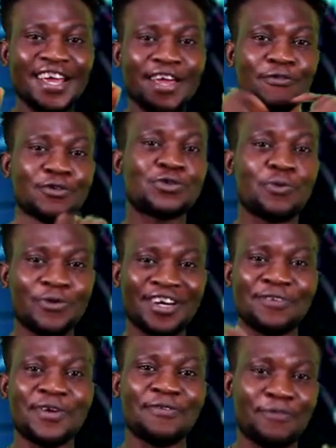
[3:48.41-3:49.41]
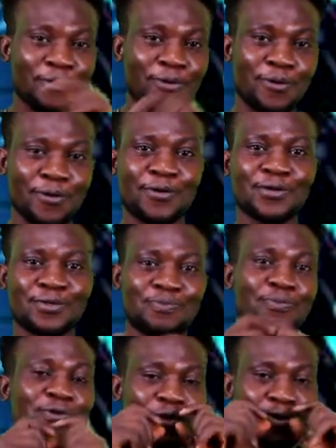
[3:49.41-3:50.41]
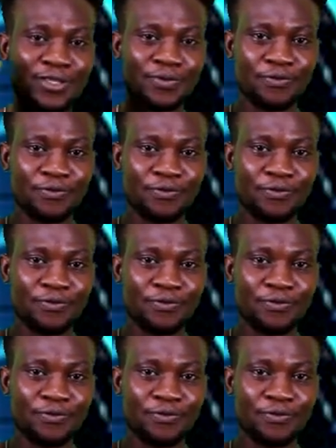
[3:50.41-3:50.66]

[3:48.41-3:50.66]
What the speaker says: Even SOWORE, when he put upon court, put on